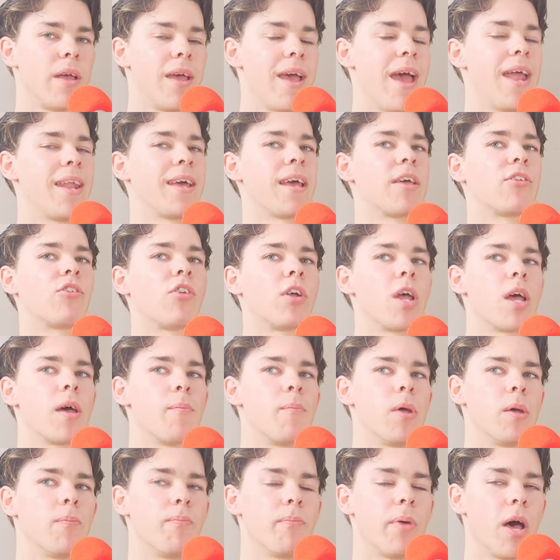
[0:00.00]
And I guess to get a
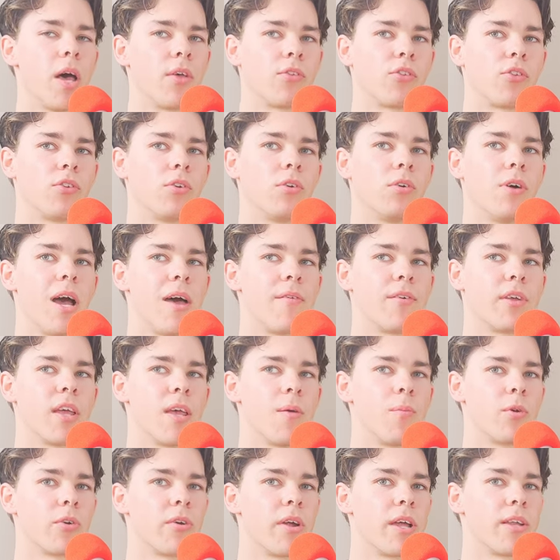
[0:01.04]
bit personal, having
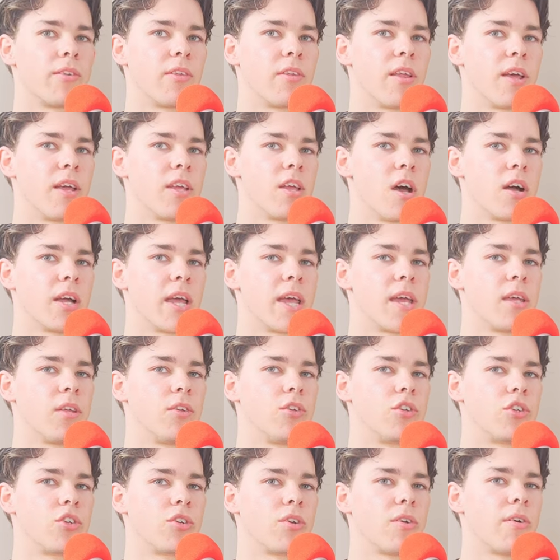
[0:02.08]
immigrated at a young
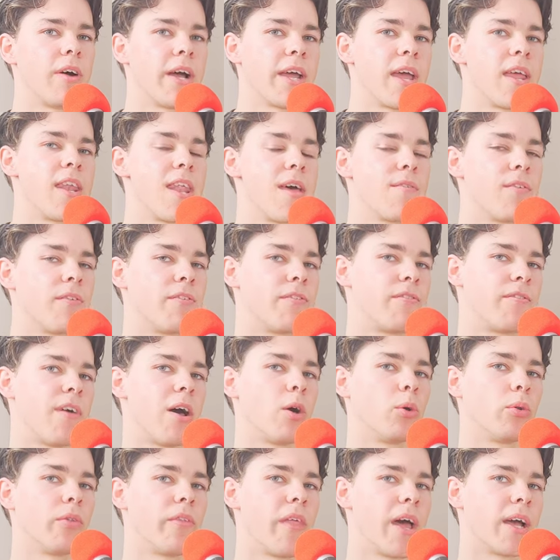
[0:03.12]
age, like I never
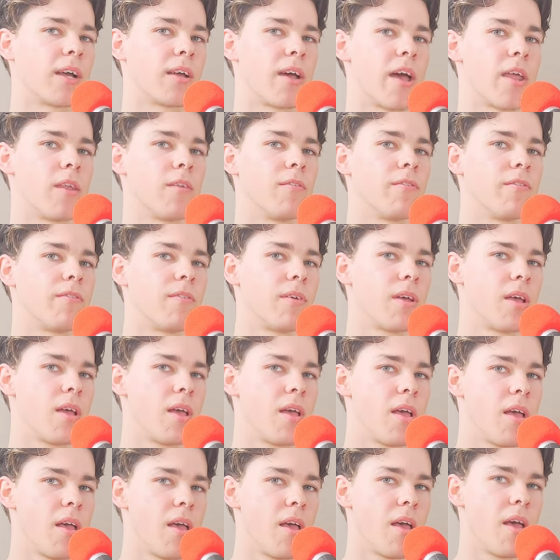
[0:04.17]
felt that kind of
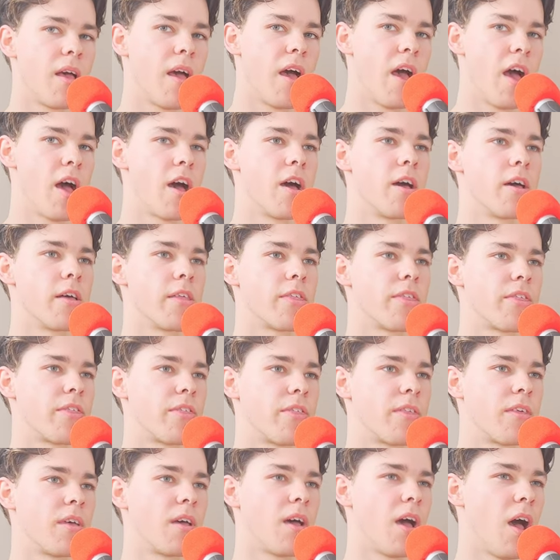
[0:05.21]
hearth,
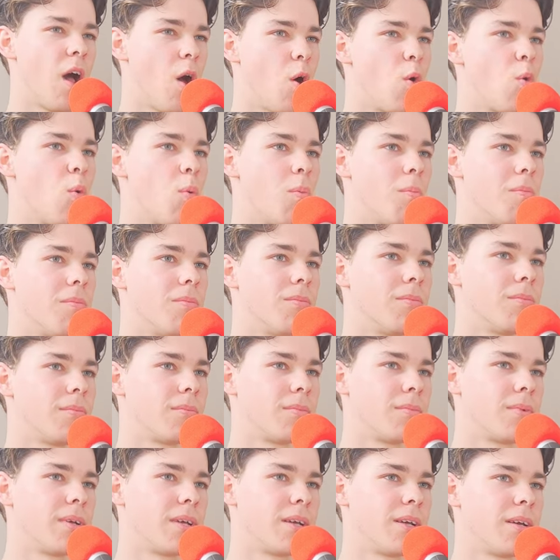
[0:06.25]
home,
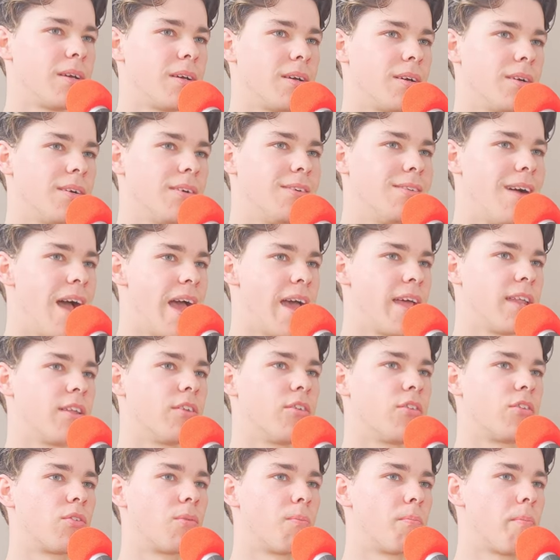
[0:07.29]

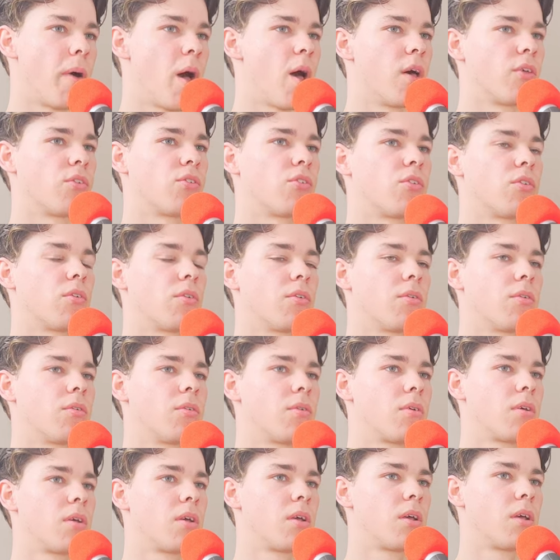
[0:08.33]
land, person
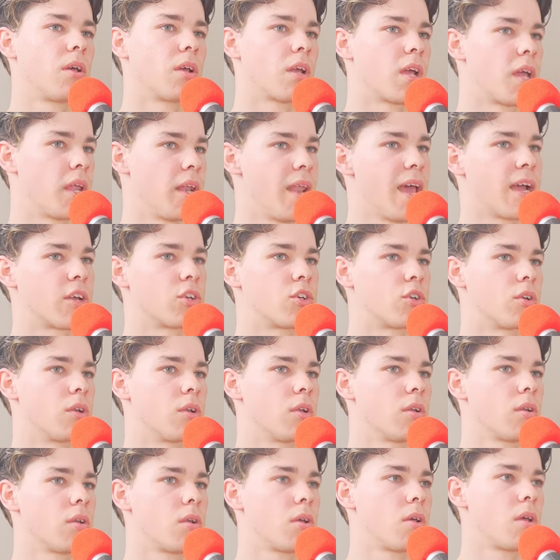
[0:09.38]

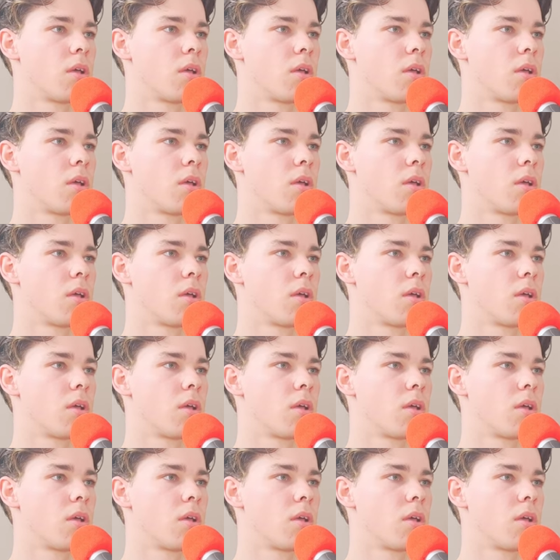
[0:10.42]
connection.